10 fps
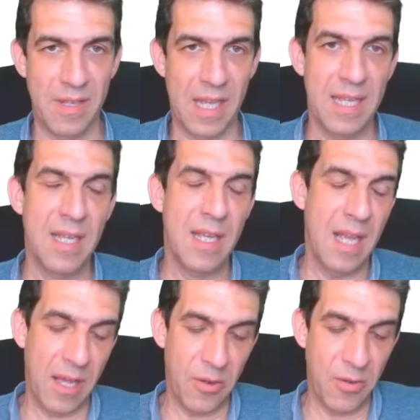Okay,
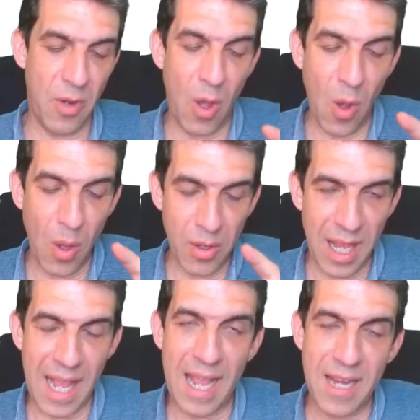and on
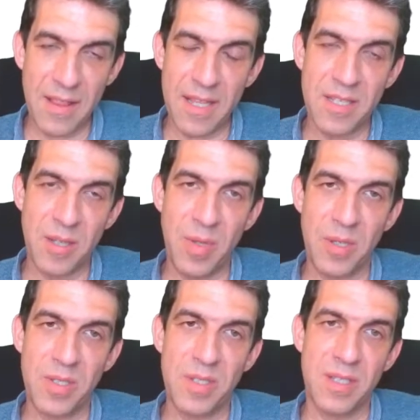any of these
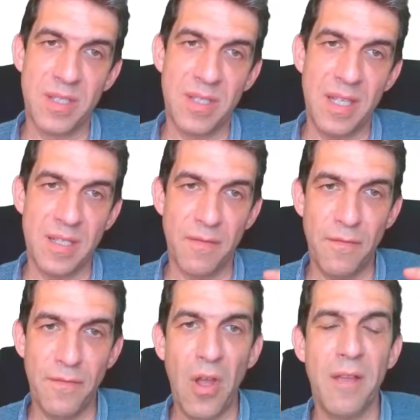computers, there's
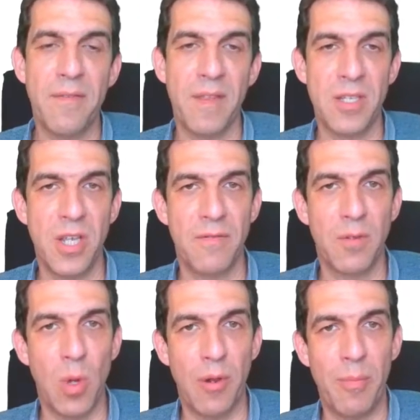five things you have to
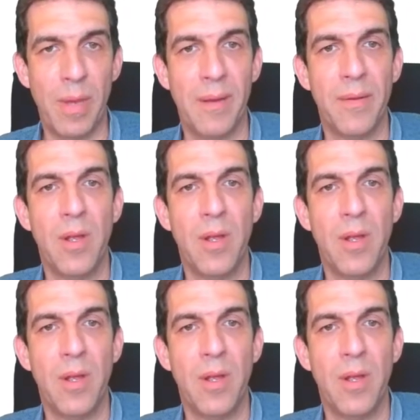worry about.